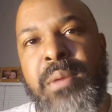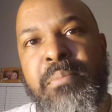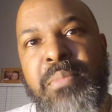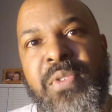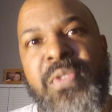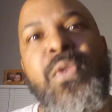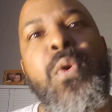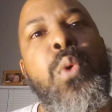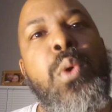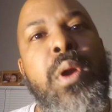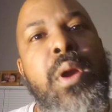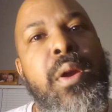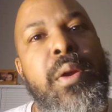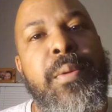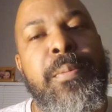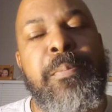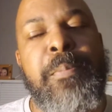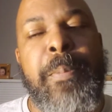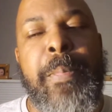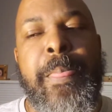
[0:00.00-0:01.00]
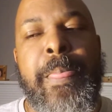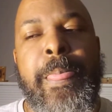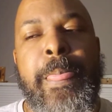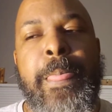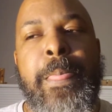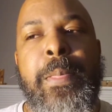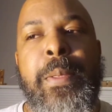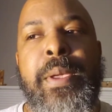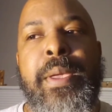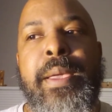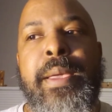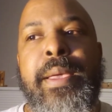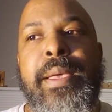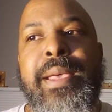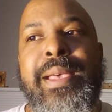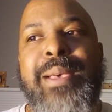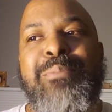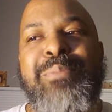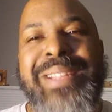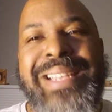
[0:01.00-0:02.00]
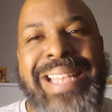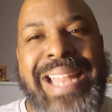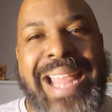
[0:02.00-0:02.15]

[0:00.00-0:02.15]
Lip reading: before. But